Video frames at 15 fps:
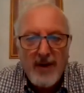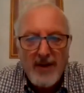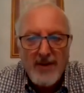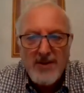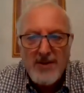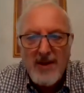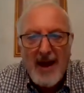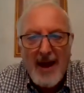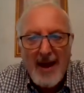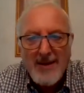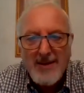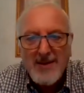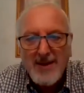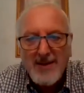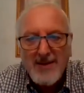us to
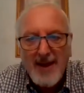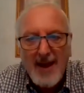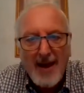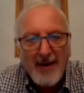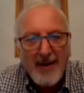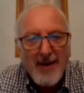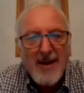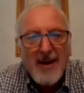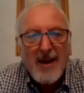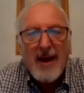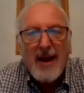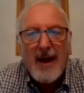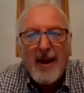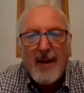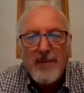access that
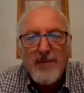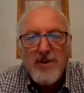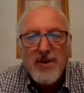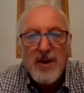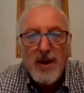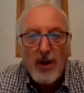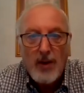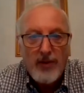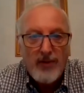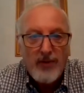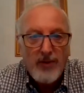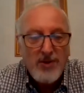to go through.